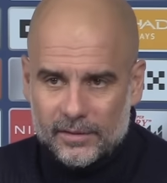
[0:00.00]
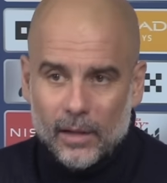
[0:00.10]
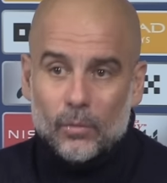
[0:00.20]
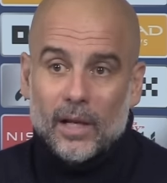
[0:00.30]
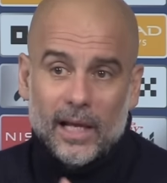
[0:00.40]
I
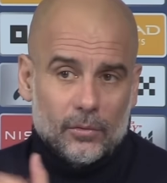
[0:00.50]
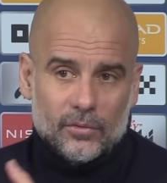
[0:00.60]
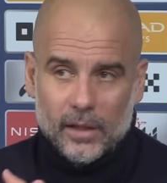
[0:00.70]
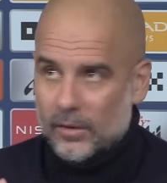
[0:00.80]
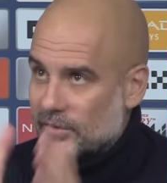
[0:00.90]
would like to
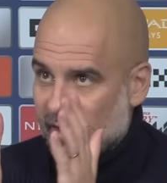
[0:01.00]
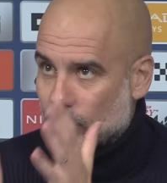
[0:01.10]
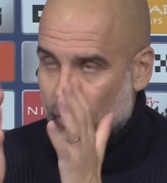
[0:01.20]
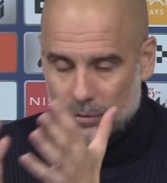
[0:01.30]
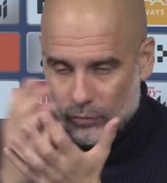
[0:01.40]
tell you it's just
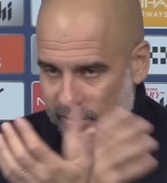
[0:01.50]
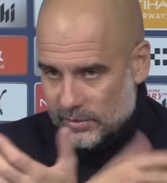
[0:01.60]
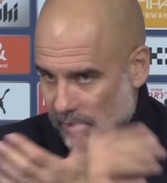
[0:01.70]
one reason.